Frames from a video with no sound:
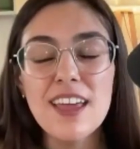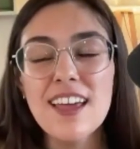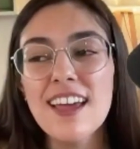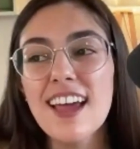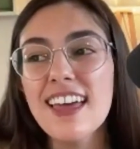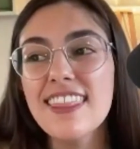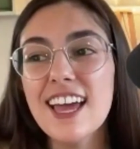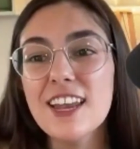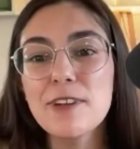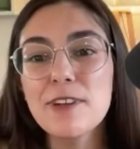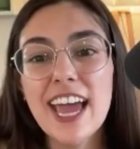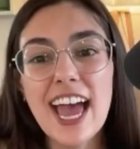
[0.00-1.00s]
And then
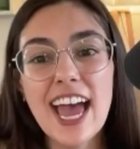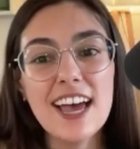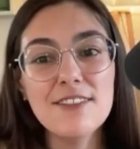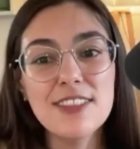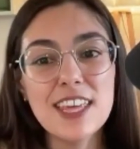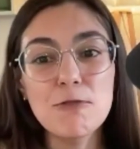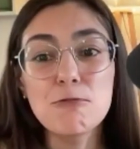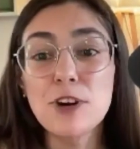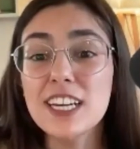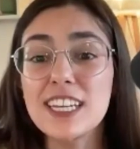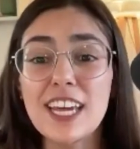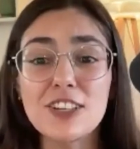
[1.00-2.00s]
we have the
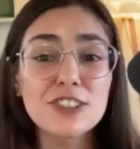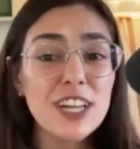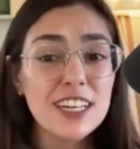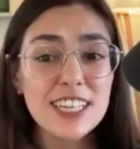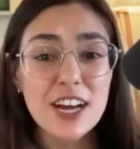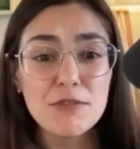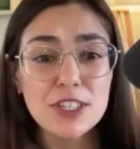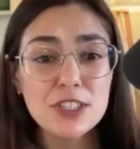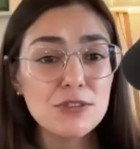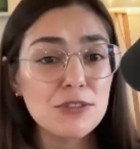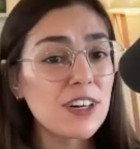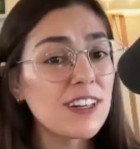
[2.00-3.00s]
workday shutdown
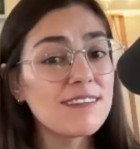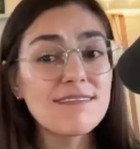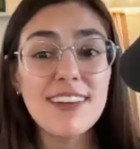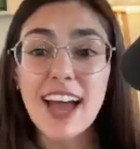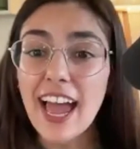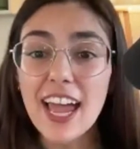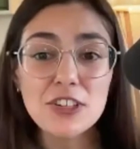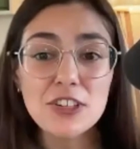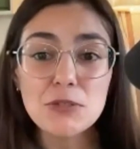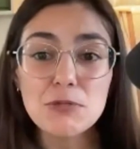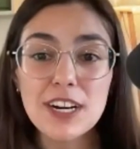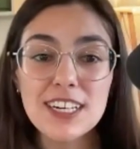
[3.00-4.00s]
ritual, end your
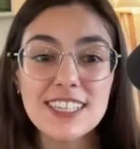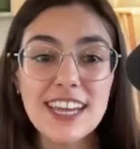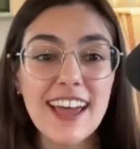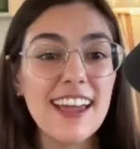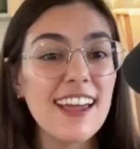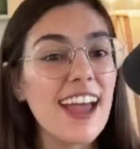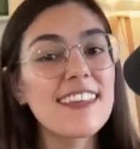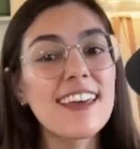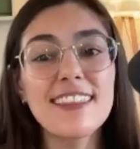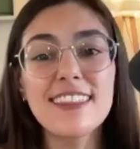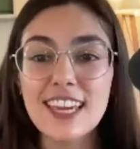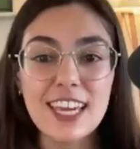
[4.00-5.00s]
workday, and then
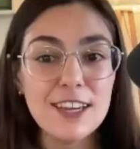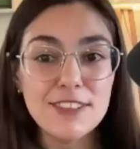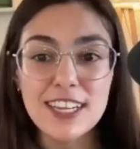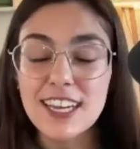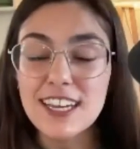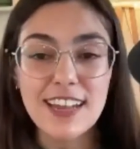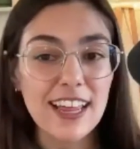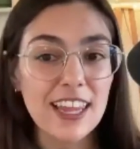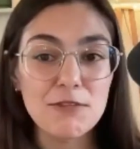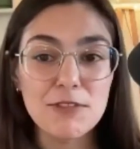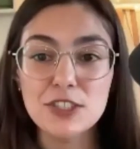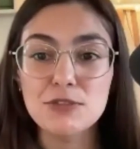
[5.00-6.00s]
the evening nightly
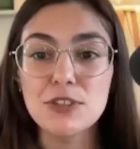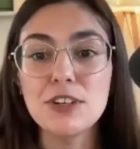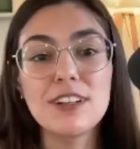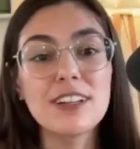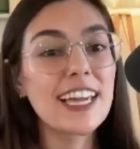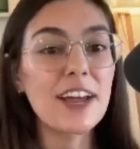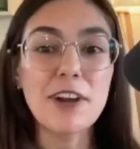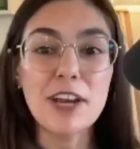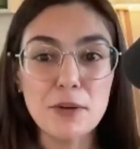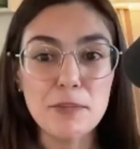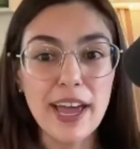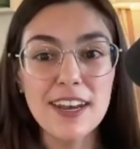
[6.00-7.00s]
ritual, get ready
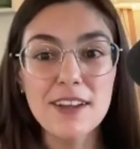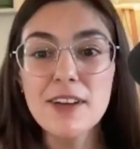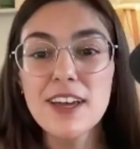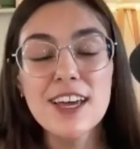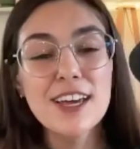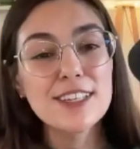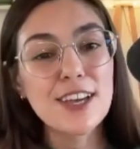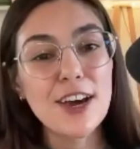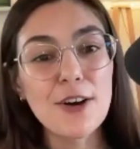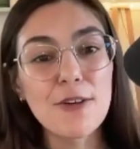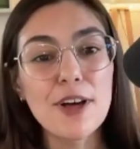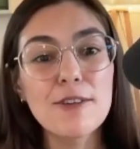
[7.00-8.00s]
for bed.
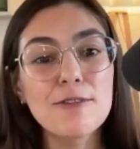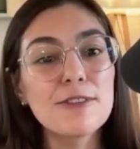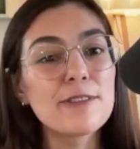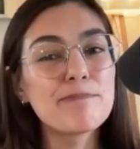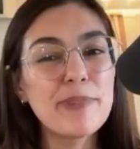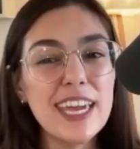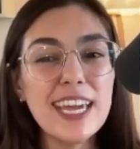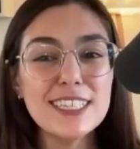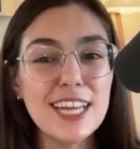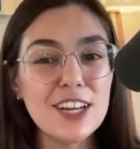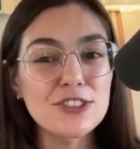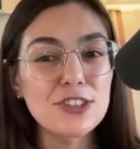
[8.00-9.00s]
So being
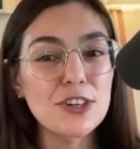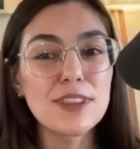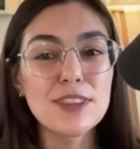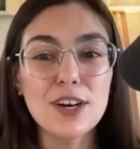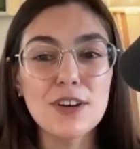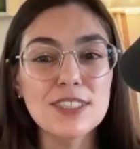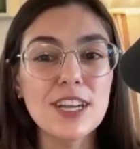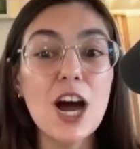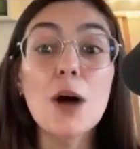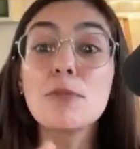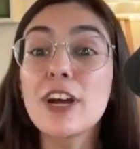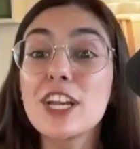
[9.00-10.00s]
intentional with those and
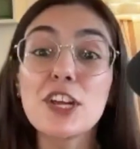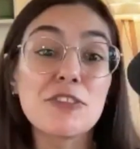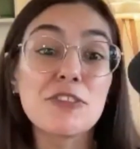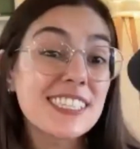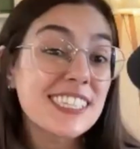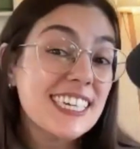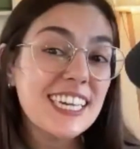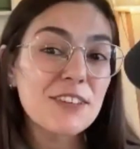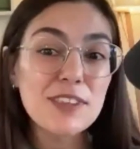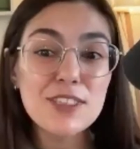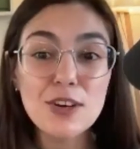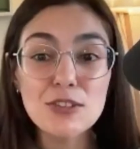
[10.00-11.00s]
upgrading your routine
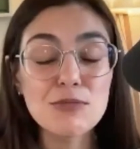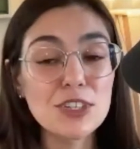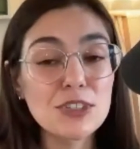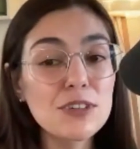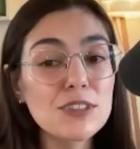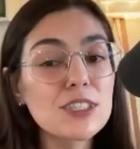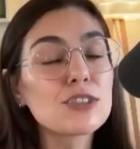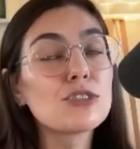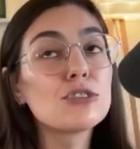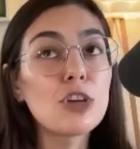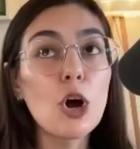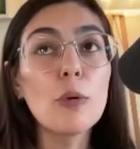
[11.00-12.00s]
with those rituals is
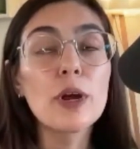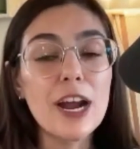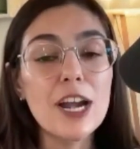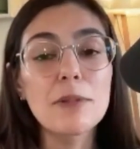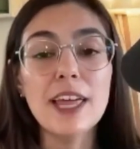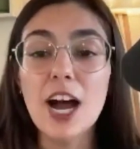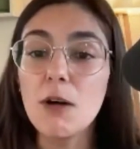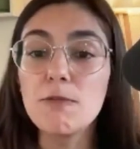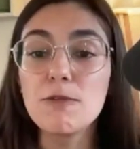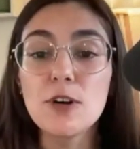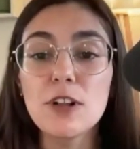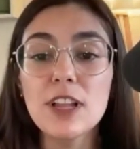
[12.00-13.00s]
so incredibly
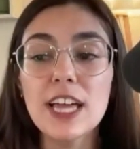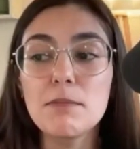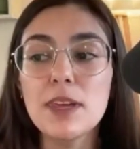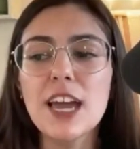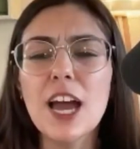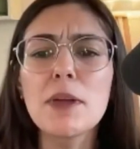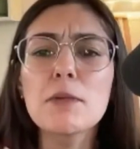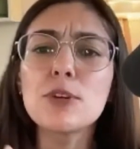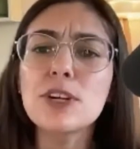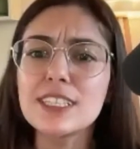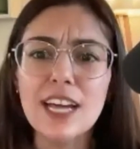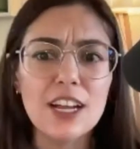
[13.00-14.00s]
helpful in becoming more
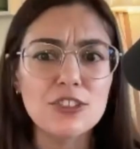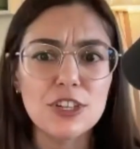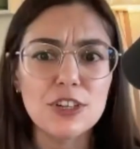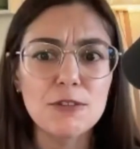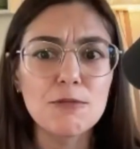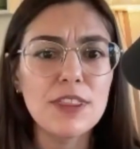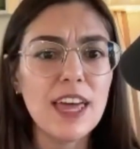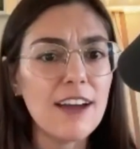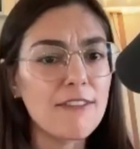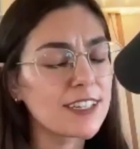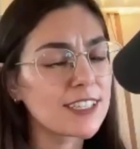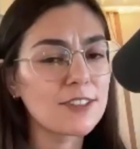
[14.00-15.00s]
intentional with
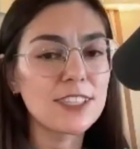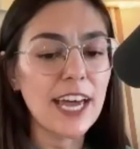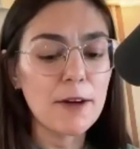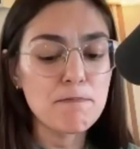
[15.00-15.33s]
every single day.